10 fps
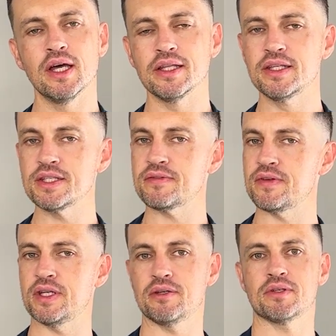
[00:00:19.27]
this
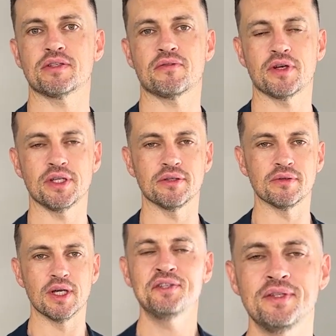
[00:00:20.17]
video is for you.
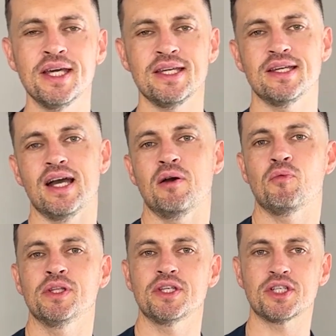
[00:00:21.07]
Today, I
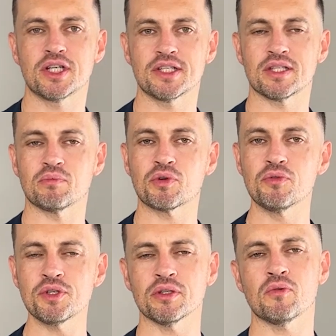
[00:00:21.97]
want to share some
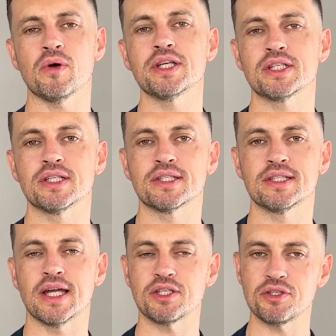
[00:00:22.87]
crucial questions
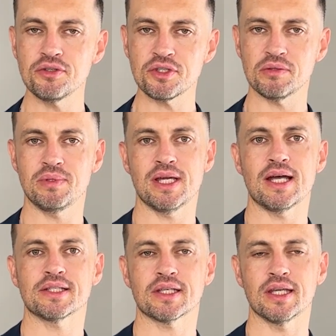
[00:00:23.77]
that you should be
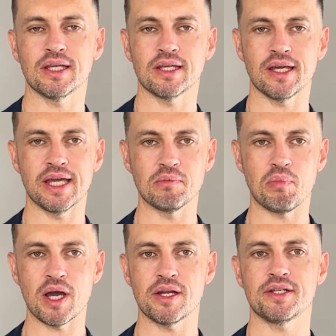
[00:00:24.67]
asking a
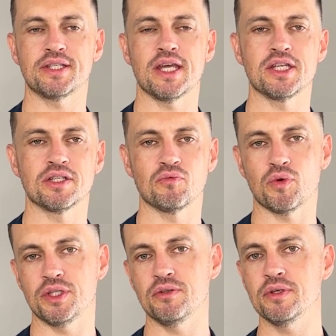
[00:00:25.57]
buyer's agent
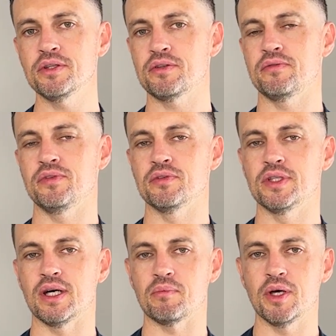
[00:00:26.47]
when you interview
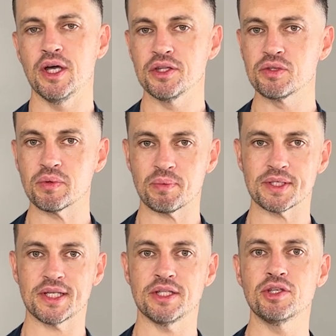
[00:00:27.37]
them to
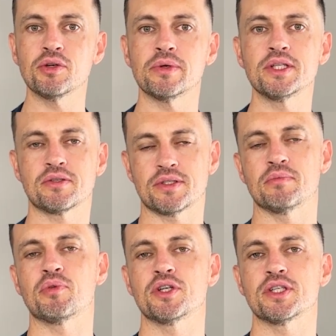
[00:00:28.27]
represent your interest in
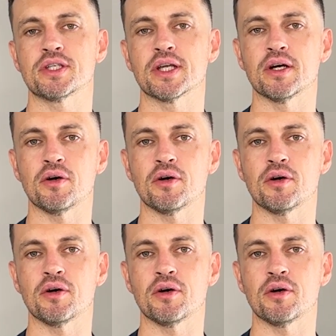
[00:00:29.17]
purchasing a